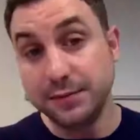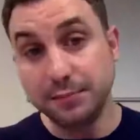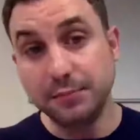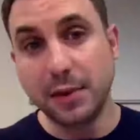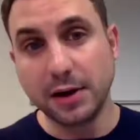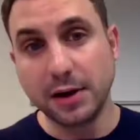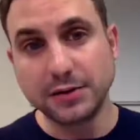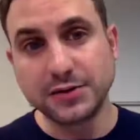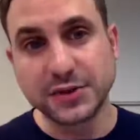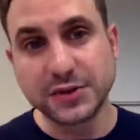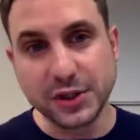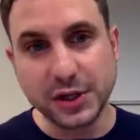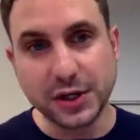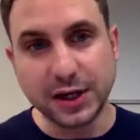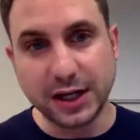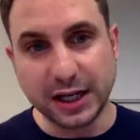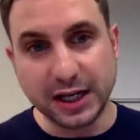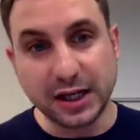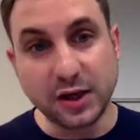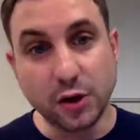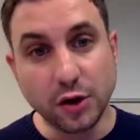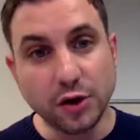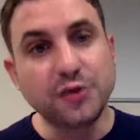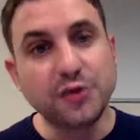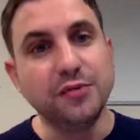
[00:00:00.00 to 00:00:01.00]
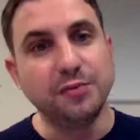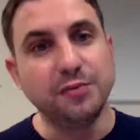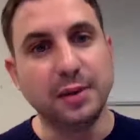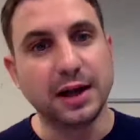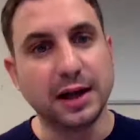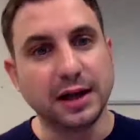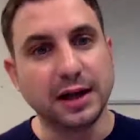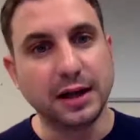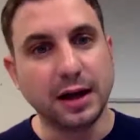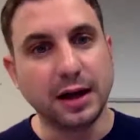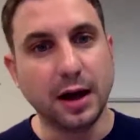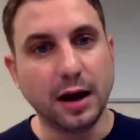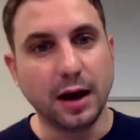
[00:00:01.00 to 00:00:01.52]
it most certainly could
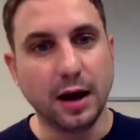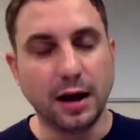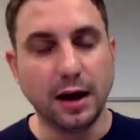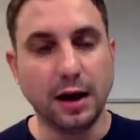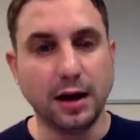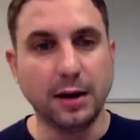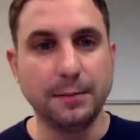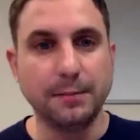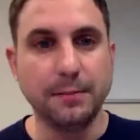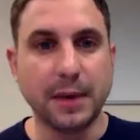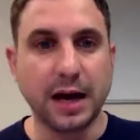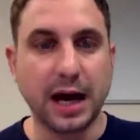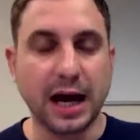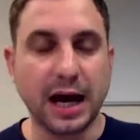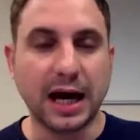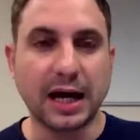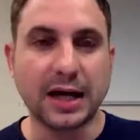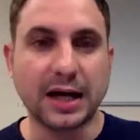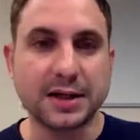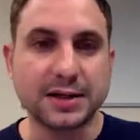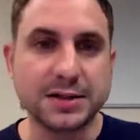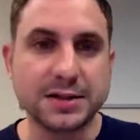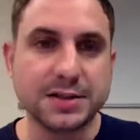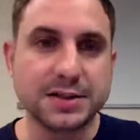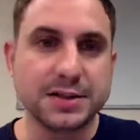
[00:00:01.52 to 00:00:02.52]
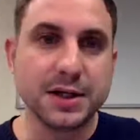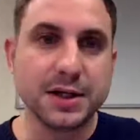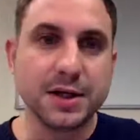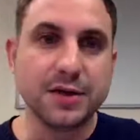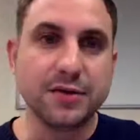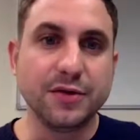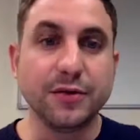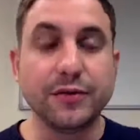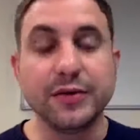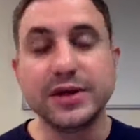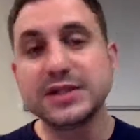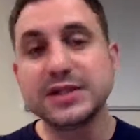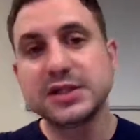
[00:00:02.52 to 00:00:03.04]
be. Um, and
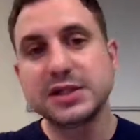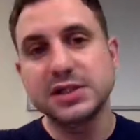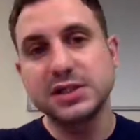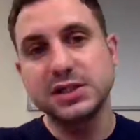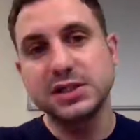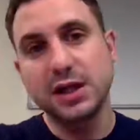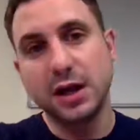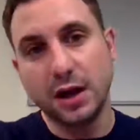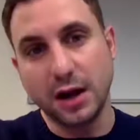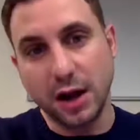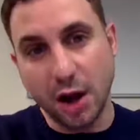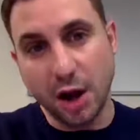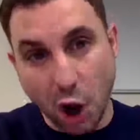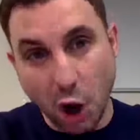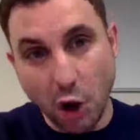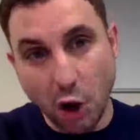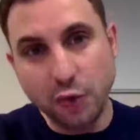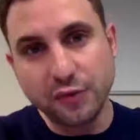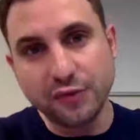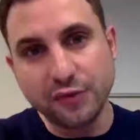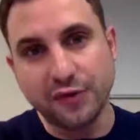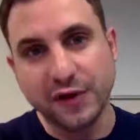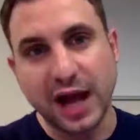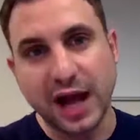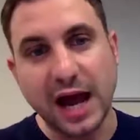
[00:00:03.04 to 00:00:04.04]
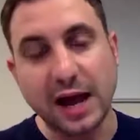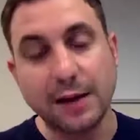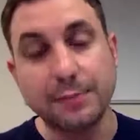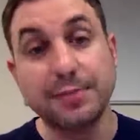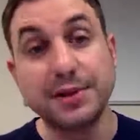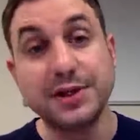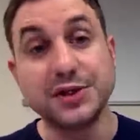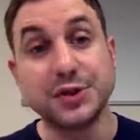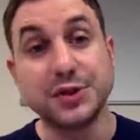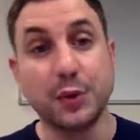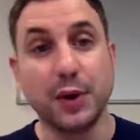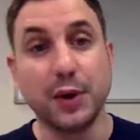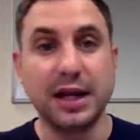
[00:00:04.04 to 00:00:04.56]
there is a slight overlap
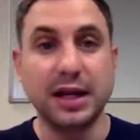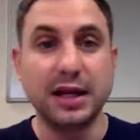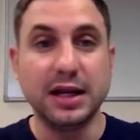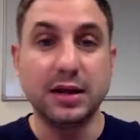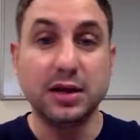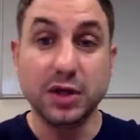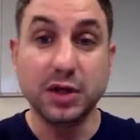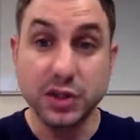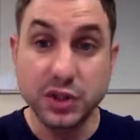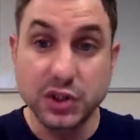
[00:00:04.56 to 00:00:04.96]
between